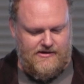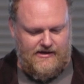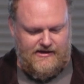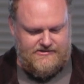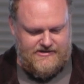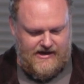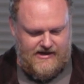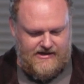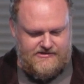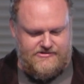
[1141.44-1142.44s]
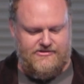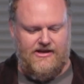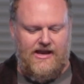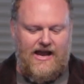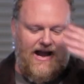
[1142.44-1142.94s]
He
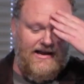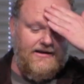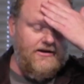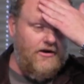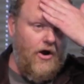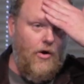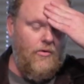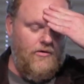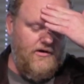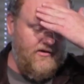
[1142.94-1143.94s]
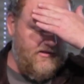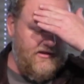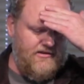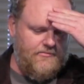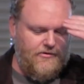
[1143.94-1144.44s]
says, I know
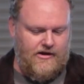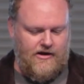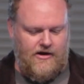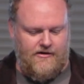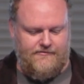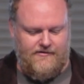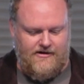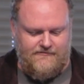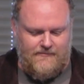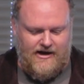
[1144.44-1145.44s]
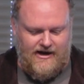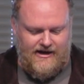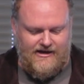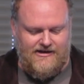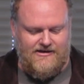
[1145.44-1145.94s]
that the putting off of
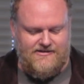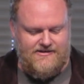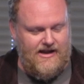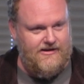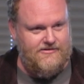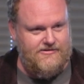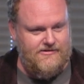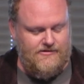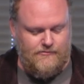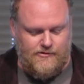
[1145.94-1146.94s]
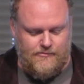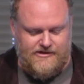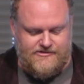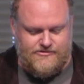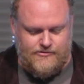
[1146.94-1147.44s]
my tent will
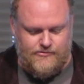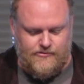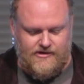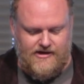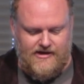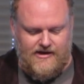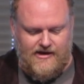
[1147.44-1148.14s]
be soon,